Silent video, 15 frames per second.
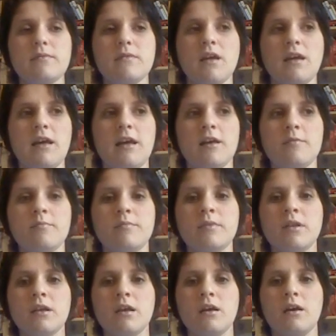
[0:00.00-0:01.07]

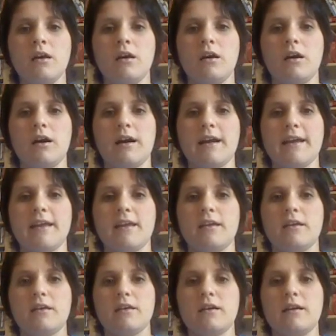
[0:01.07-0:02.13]

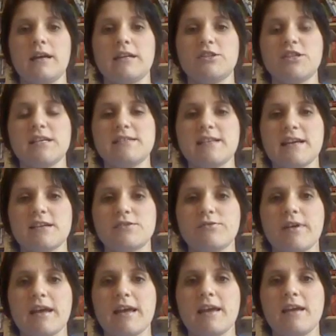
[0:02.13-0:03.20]
I had a chest
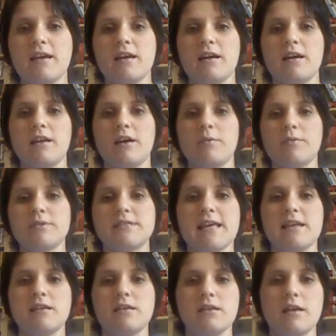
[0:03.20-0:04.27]
x-ray, and I was
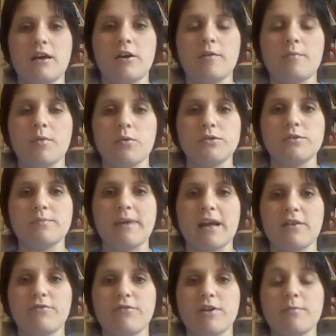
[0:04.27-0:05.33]
then ordered
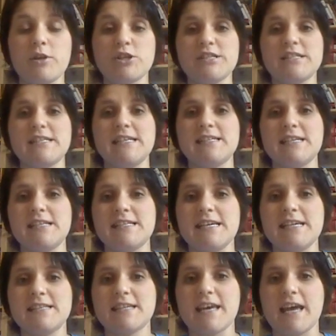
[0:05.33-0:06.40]
back for an emergency
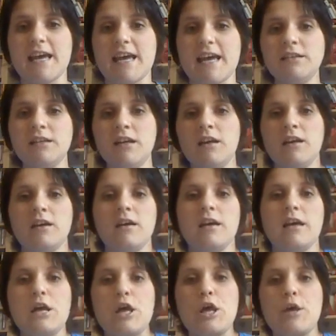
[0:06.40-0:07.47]
CT scan,
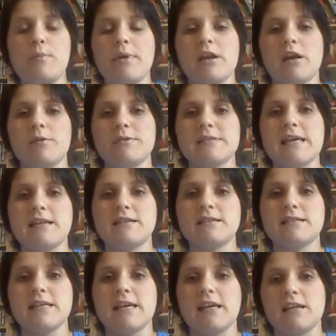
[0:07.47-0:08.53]
and I was then
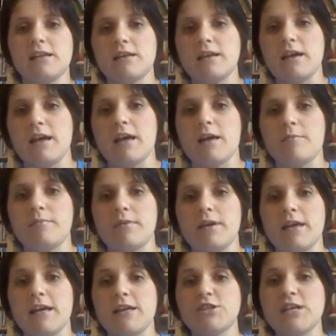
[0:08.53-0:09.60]
seen
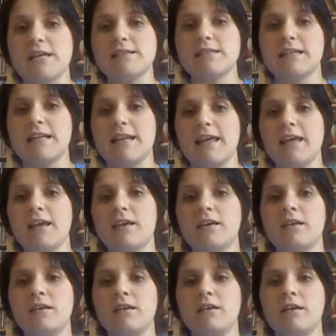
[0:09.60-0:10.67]
at a chest clinic,
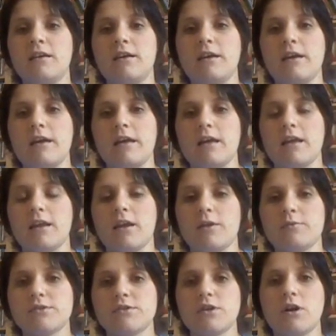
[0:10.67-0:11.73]
and I
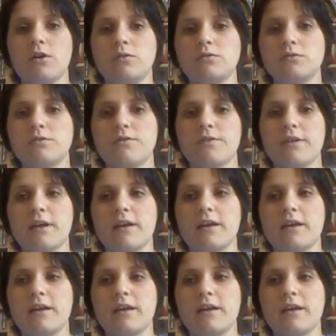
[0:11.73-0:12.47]
was told that